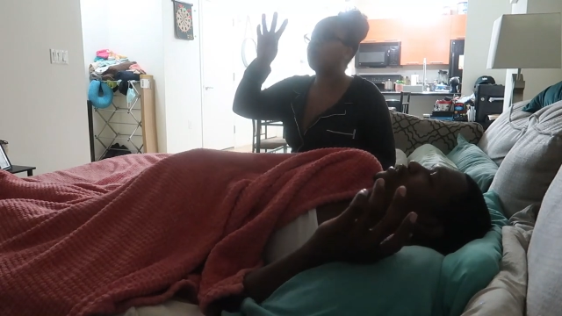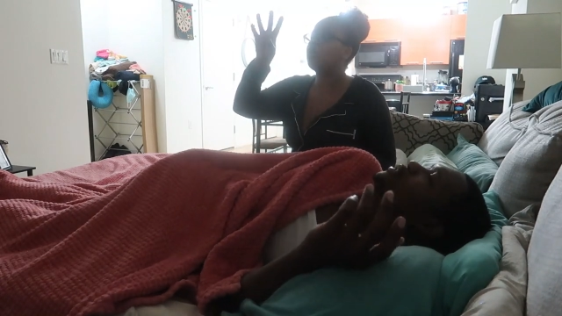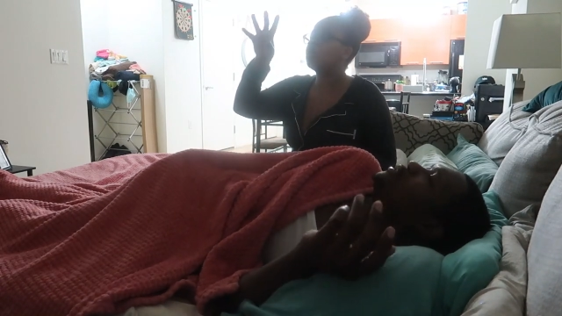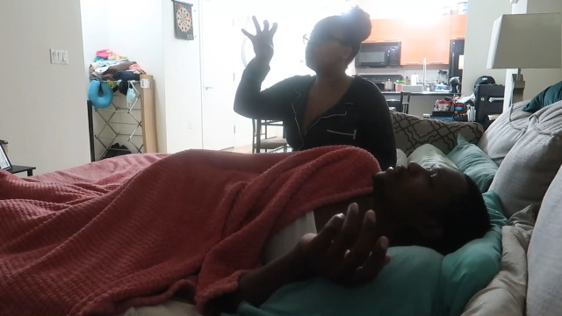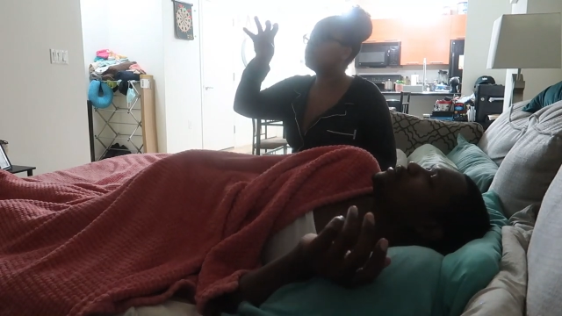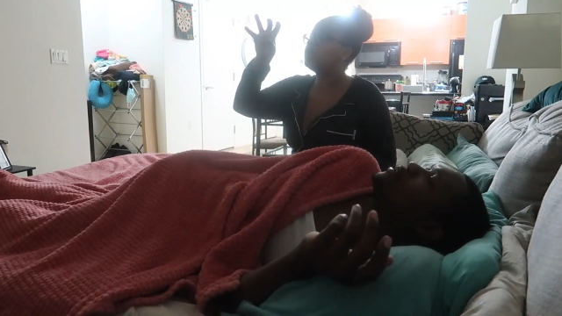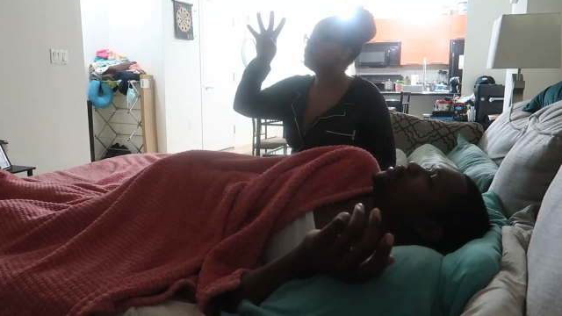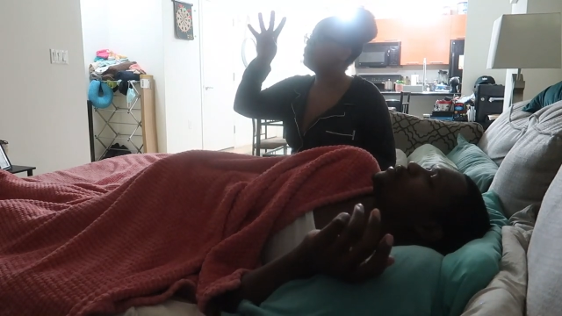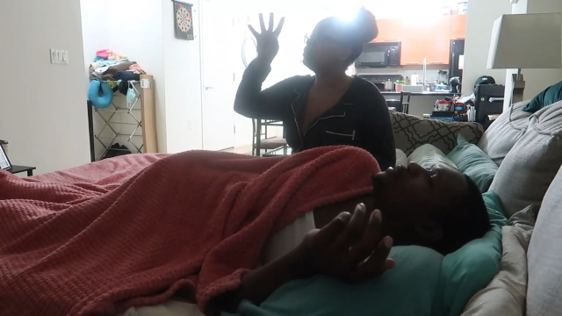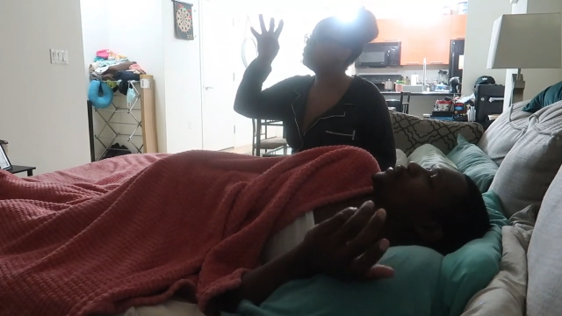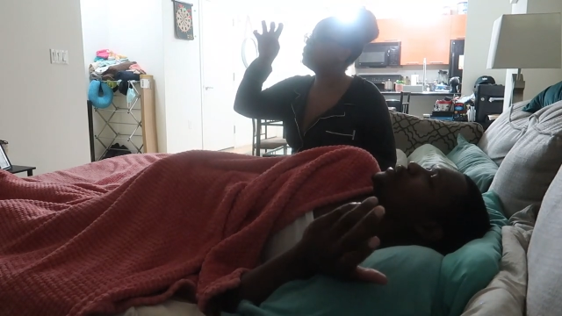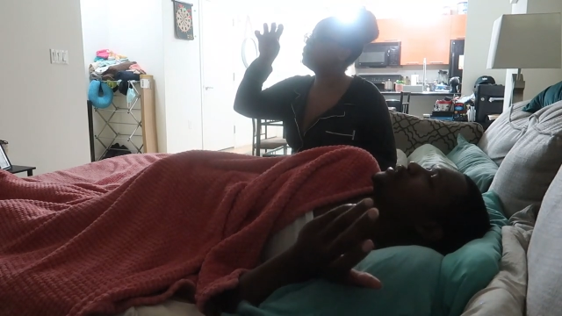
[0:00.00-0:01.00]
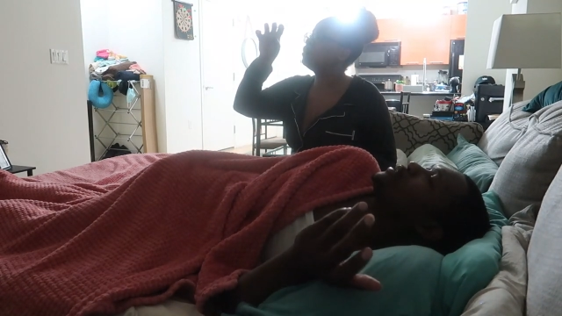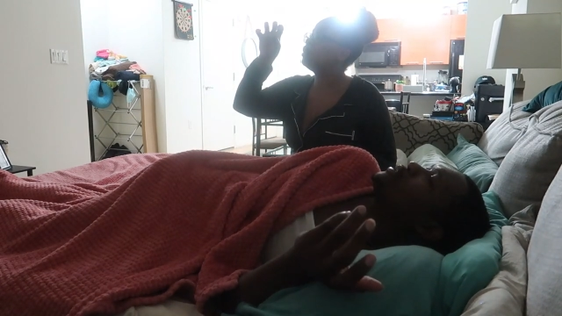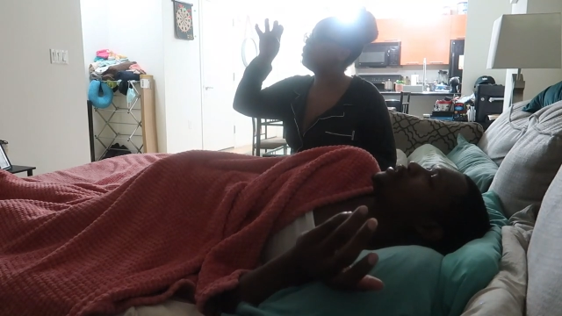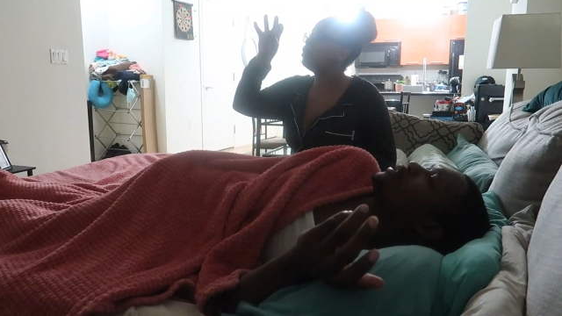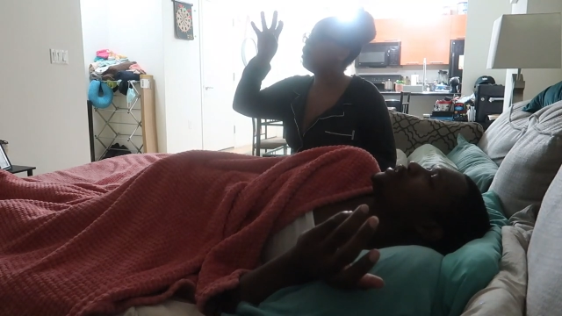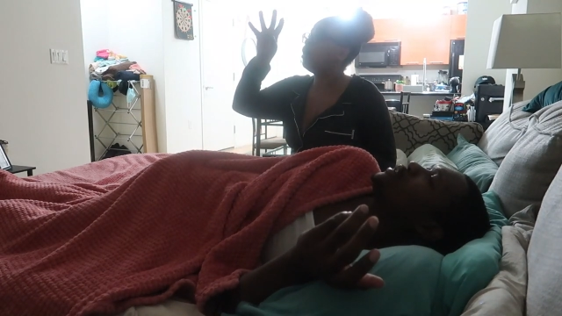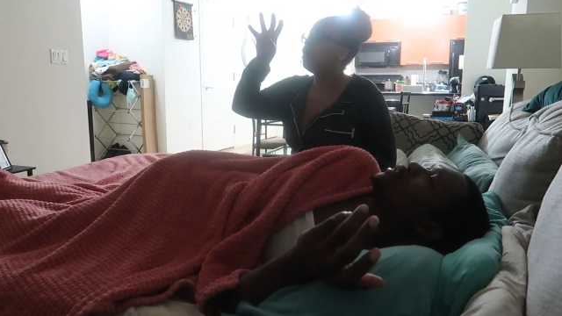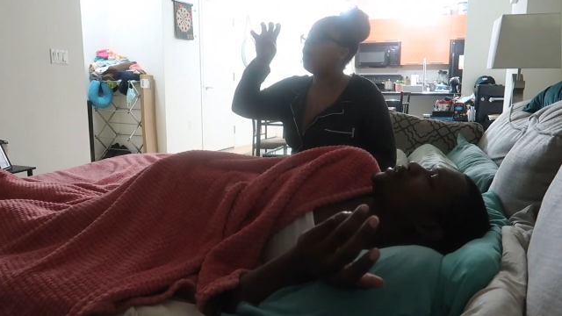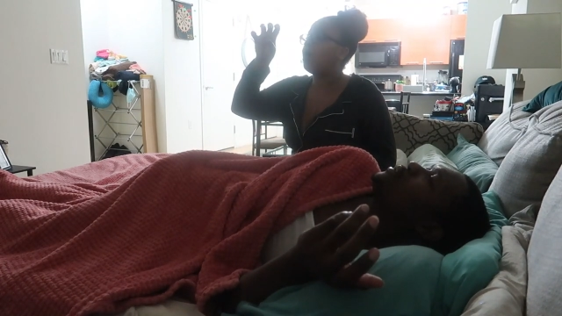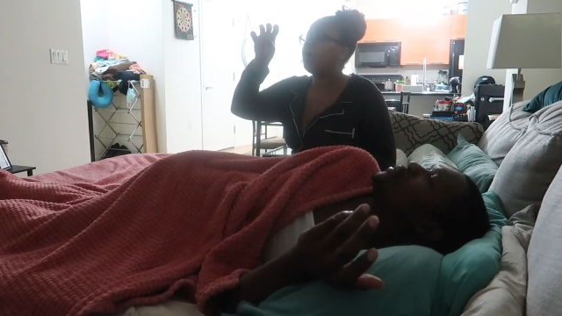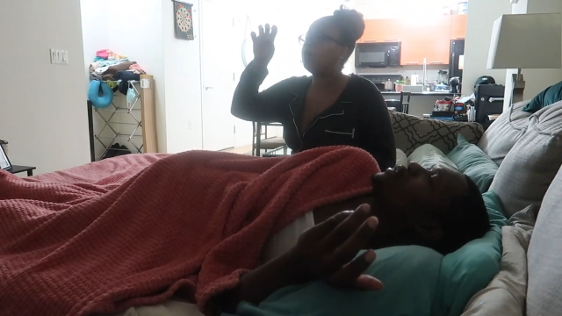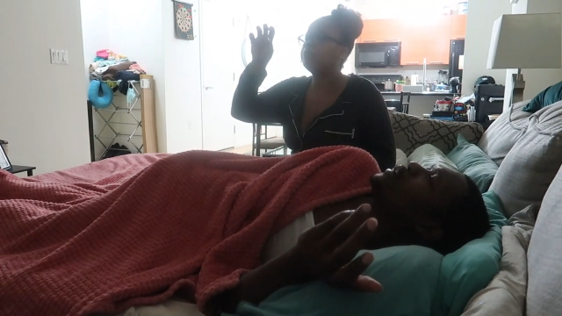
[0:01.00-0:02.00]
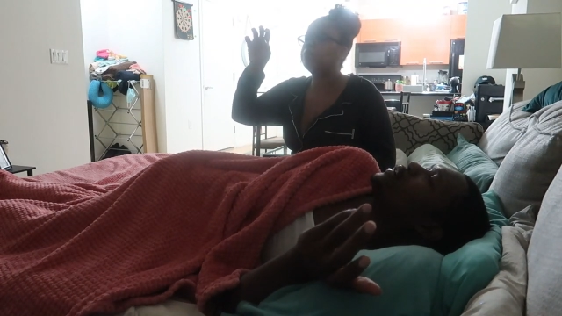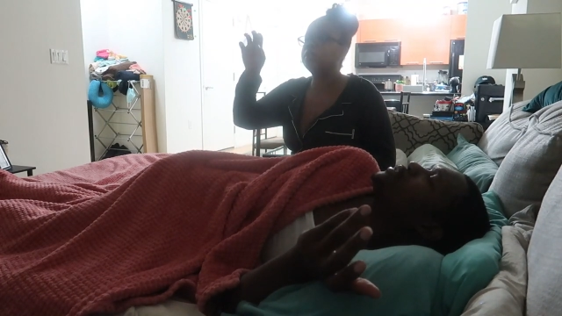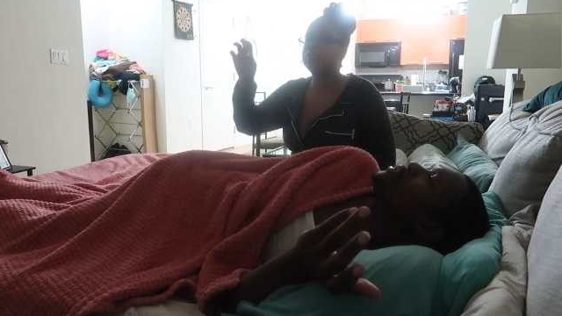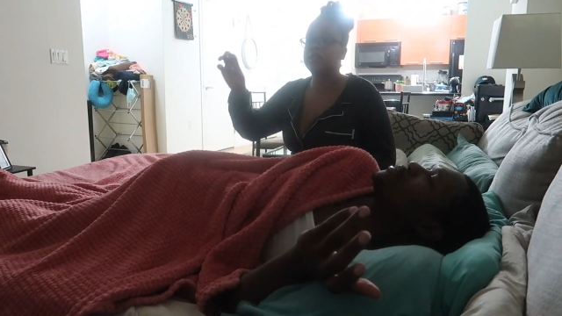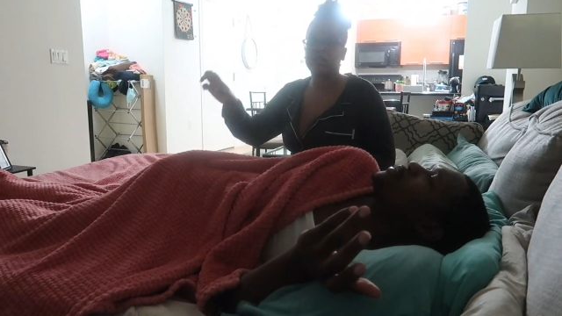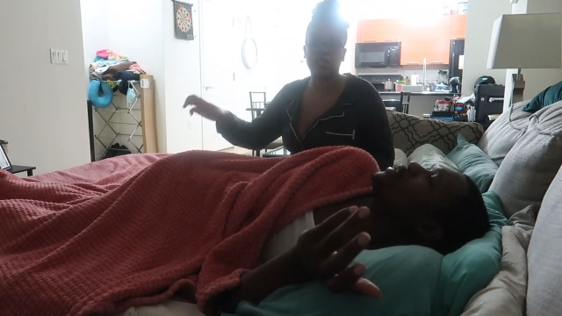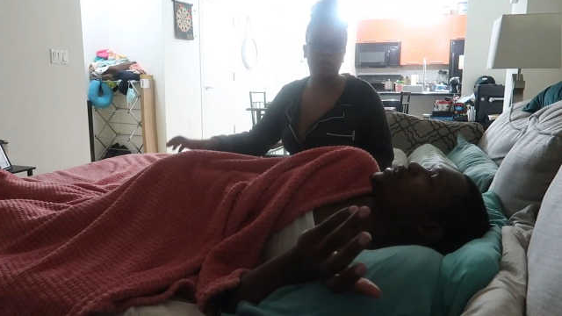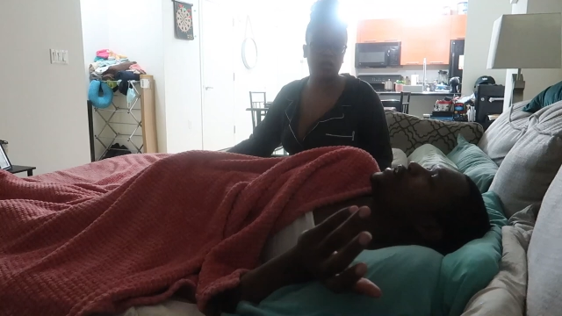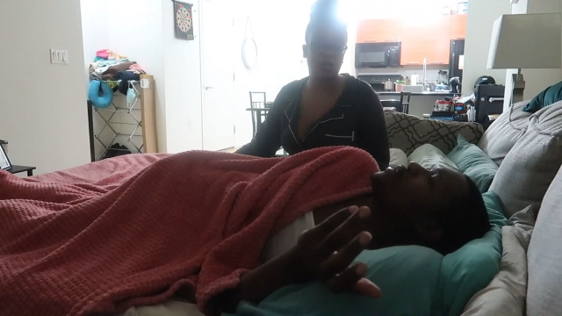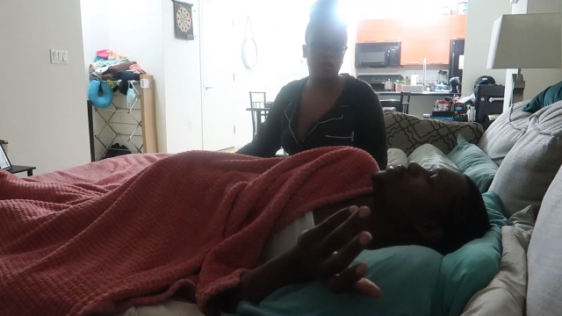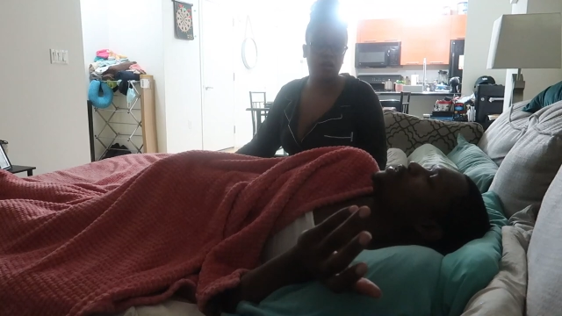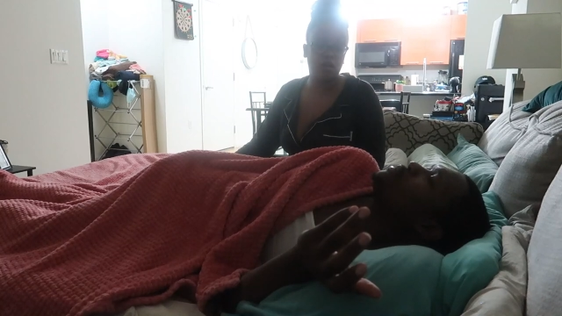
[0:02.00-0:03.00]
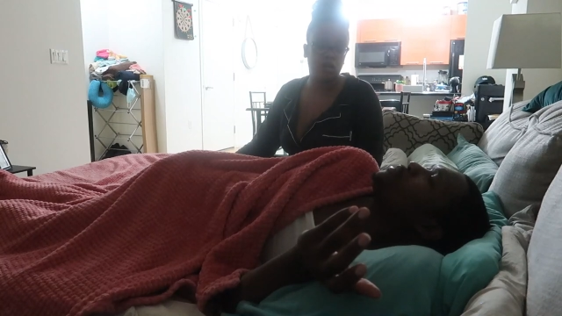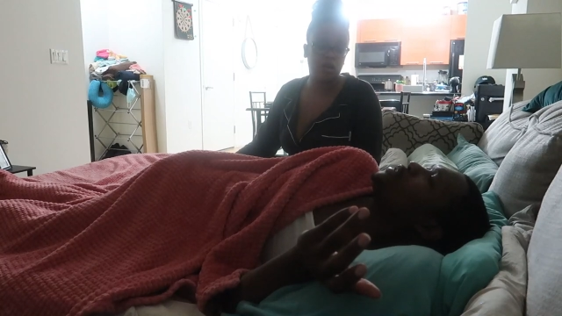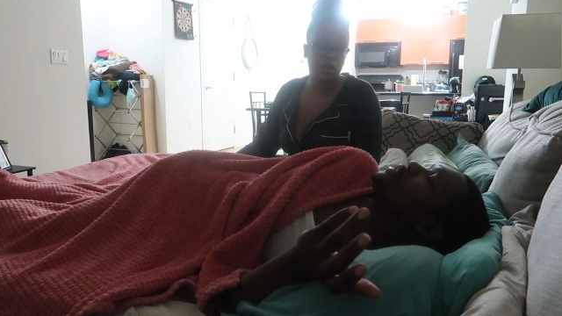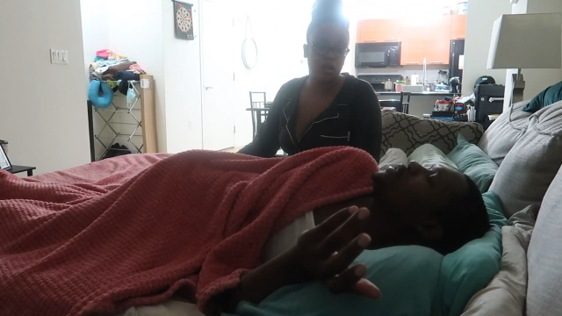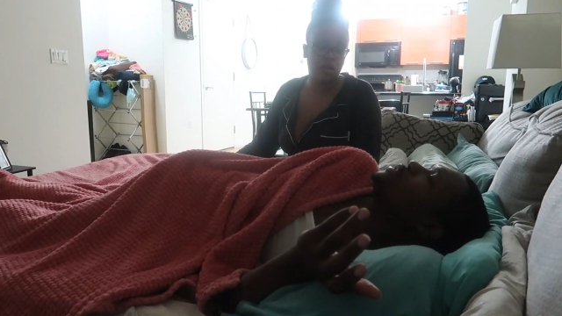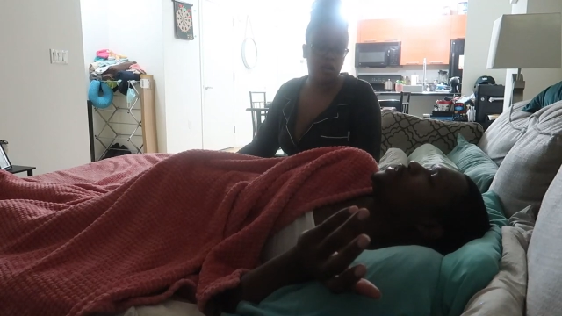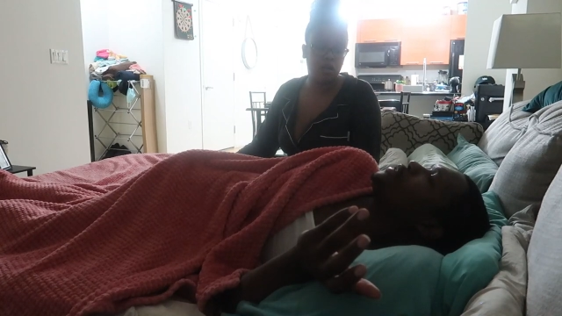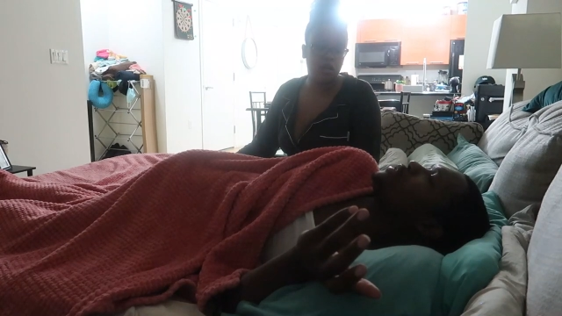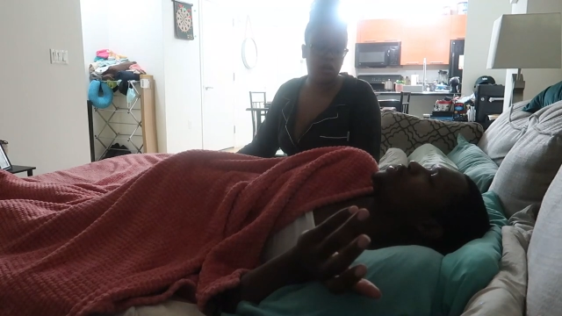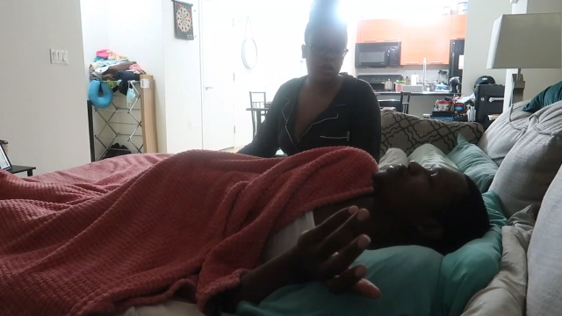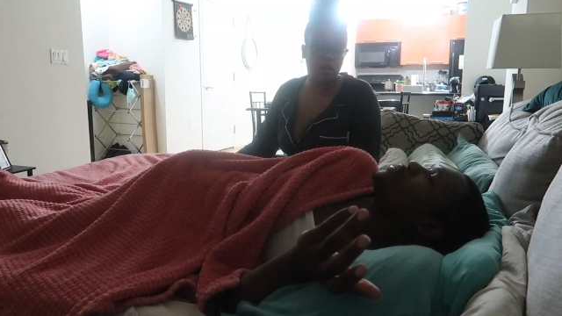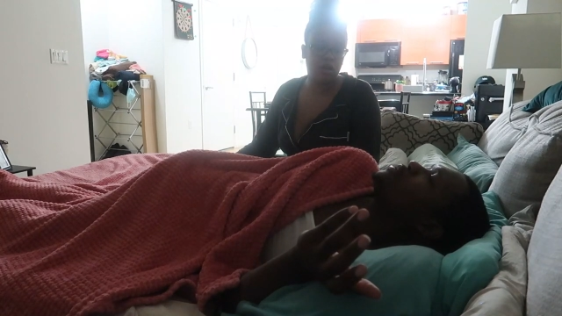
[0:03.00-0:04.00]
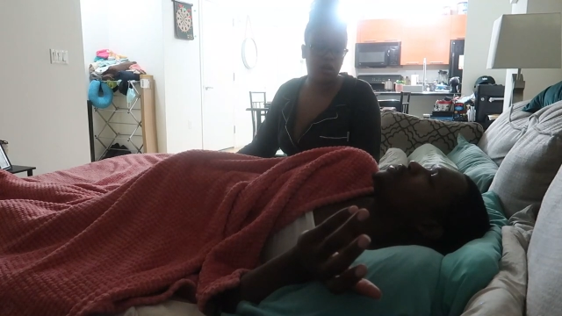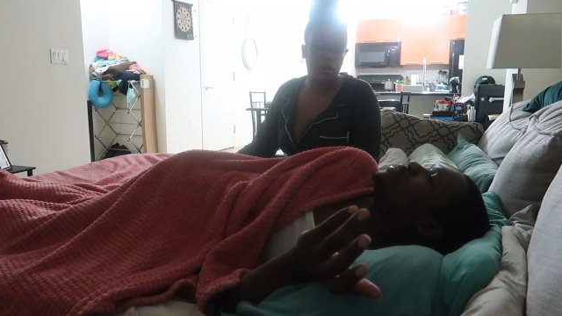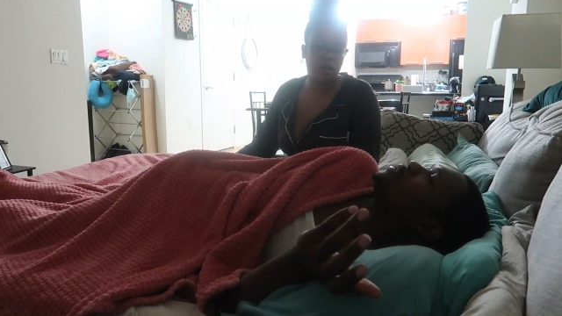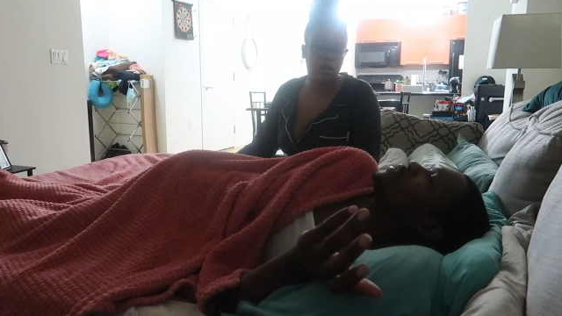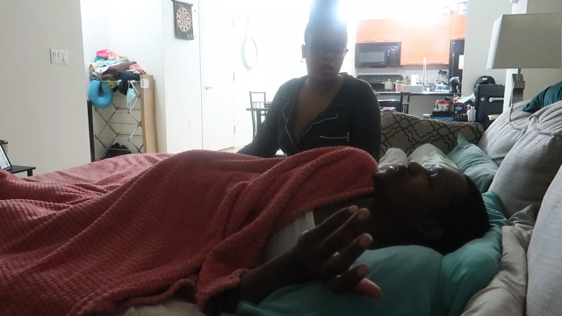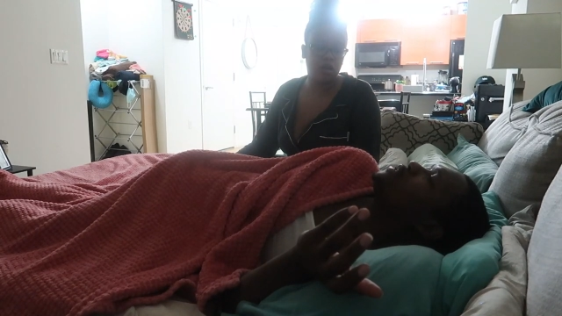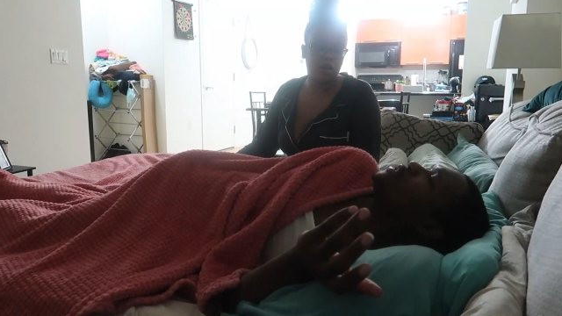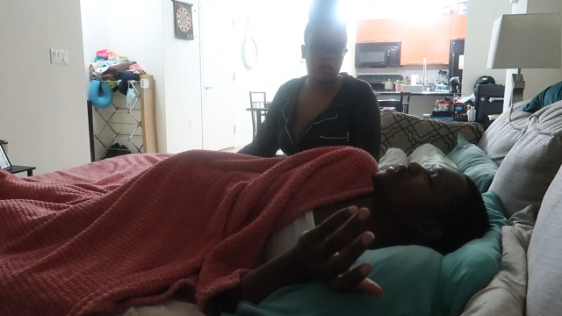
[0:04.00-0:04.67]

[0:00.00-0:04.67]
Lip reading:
No face is visible, so there are no lips to read.